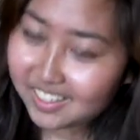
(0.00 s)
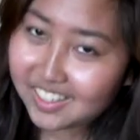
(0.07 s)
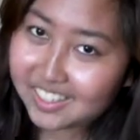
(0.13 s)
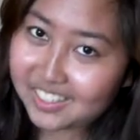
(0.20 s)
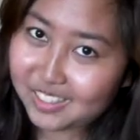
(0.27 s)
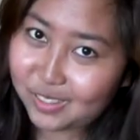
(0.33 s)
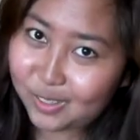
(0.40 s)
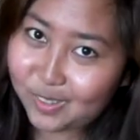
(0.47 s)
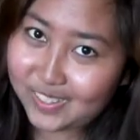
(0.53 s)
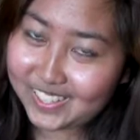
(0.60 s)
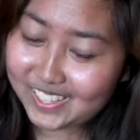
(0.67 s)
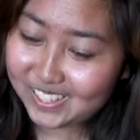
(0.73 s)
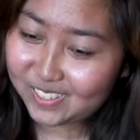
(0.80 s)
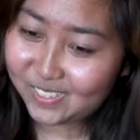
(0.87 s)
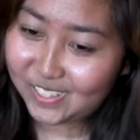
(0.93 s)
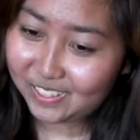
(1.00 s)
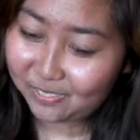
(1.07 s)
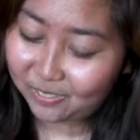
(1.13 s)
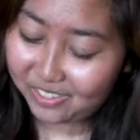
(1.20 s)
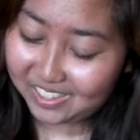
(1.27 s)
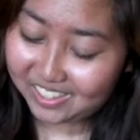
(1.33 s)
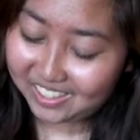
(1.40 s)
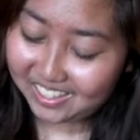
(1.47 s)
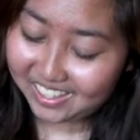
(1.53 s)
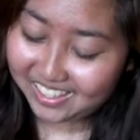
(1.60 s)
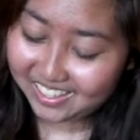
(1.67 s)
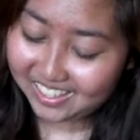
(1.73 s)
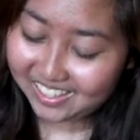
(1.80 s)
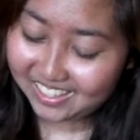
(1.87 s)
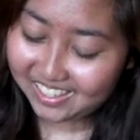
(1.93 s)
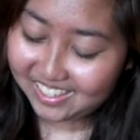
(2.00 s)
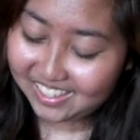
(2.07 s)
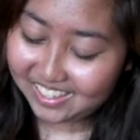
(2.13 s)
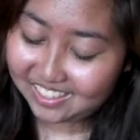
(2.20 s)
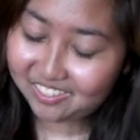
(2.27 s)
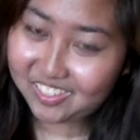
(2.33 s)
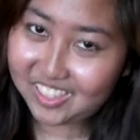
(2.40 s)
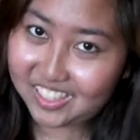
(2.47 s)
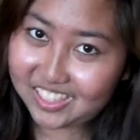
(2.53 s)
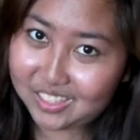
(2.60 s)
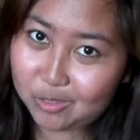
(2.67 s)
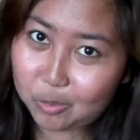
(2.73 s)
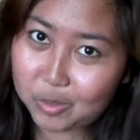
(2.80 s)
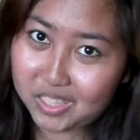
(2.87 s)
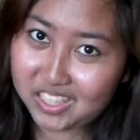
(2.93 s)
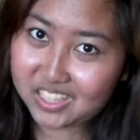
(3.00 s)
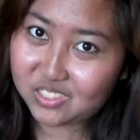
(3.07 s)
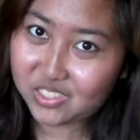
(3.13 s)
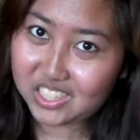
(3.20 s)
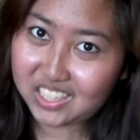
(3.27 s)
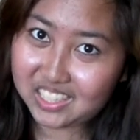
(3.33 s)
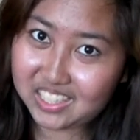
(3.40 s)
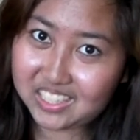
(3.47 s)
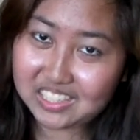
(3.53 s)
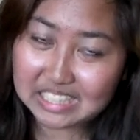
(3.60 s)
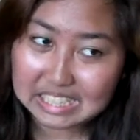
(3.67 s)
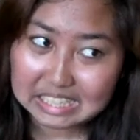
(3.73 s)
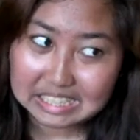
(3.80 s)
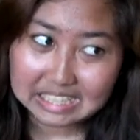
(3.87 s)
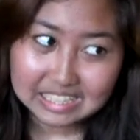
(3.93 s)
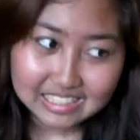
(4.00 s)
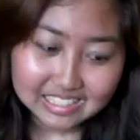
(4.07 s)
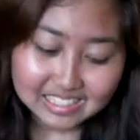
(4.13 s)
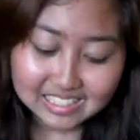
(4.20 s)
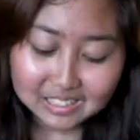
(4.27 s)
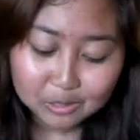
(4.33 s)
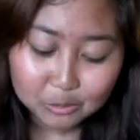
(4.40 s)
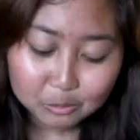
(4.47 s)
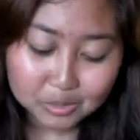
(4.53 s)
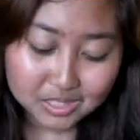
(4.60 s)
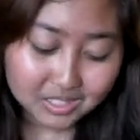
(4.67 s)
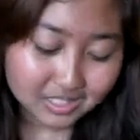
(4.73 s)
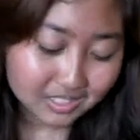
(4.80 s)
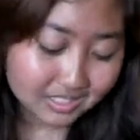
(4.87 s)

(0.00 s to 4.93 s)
Sorry, this is really fiddly. I didn't realise it would be this fiddly. Oops.